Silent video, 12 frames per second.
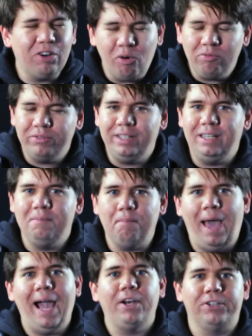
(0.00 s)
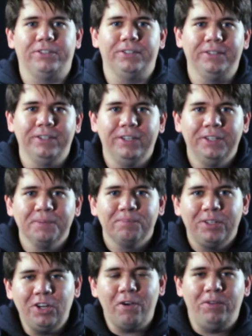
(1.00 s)
don't really matter.
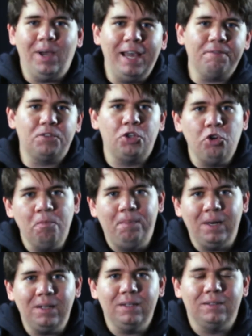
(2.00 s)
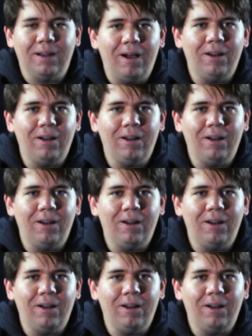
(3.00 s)
You know, if you have $2 billion,